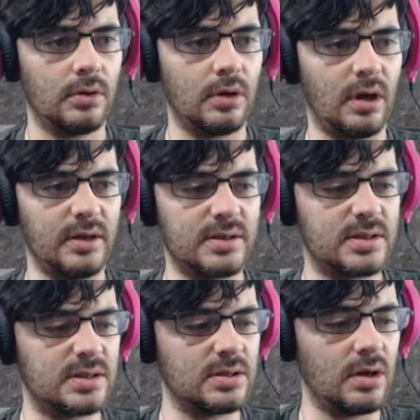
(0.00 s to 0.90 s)
Alright,
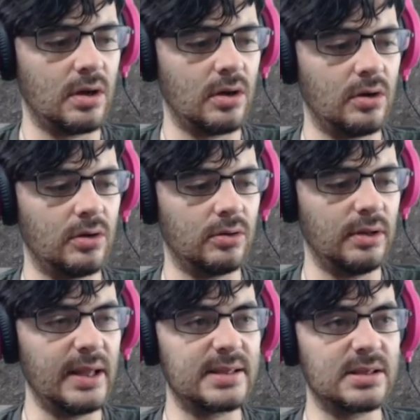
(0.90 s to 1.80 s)
so
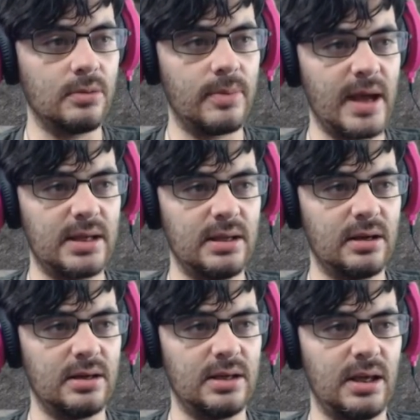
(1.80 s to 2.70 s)
let's go back in
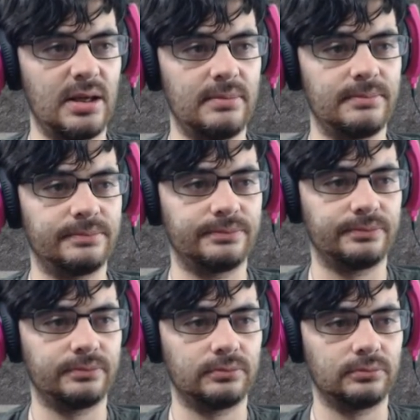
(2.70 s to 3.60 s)
there again.
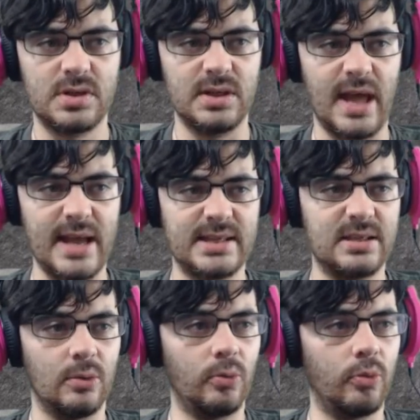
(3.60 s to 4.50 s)
See, that's
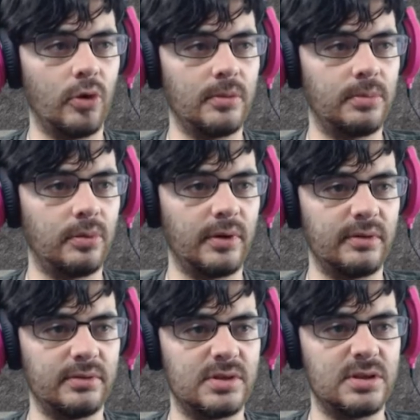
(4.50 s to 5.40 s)
the
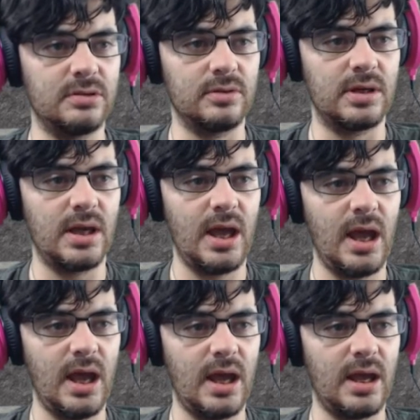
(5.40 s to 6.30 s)

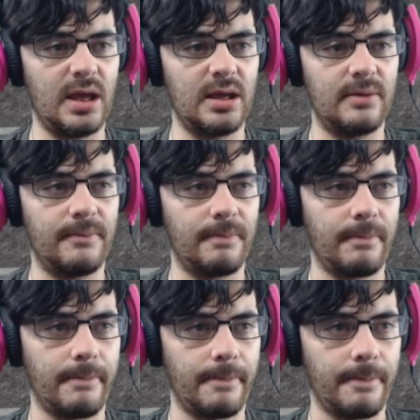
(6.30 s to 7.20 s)
1.2k.
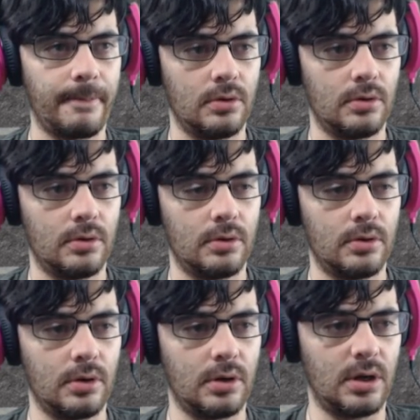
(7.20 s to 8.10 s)

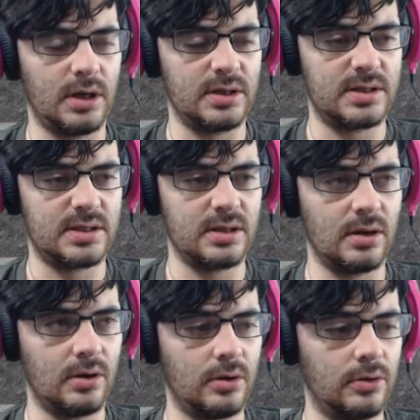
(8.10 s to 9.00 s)
Alright,
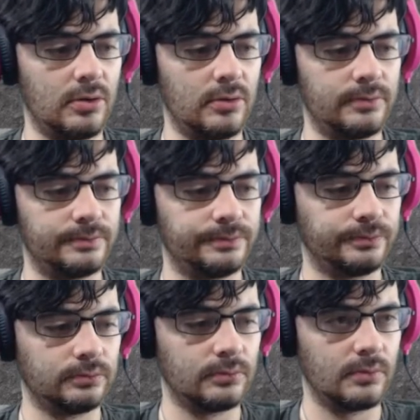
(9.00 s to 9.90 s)
so
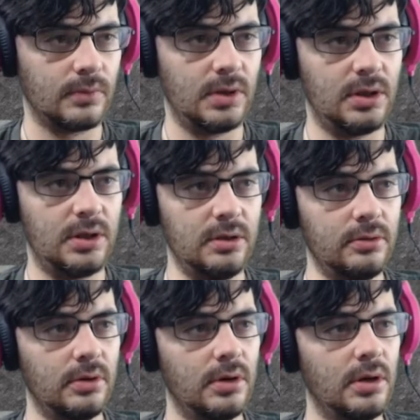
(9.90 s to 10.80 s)

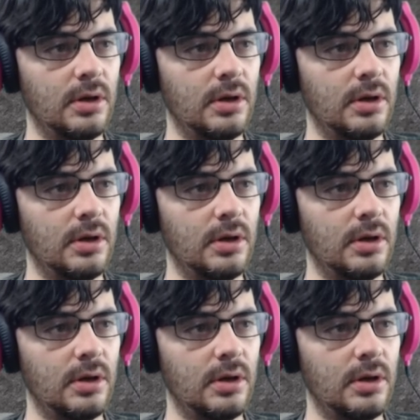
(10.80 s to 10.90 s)
Q.